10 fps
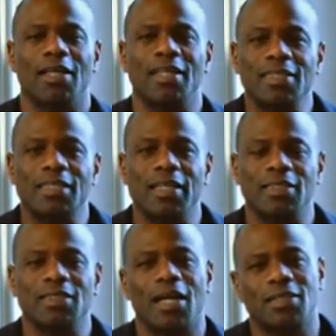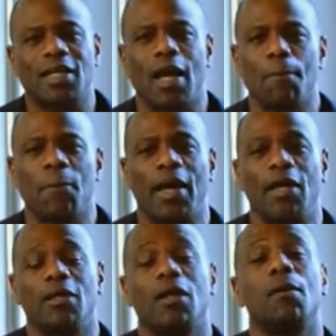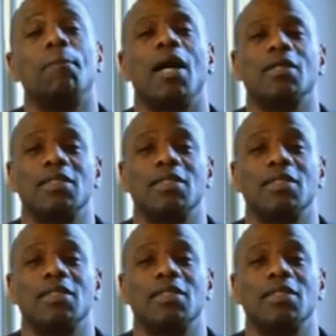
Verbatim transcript: this Kickstarter campaign marks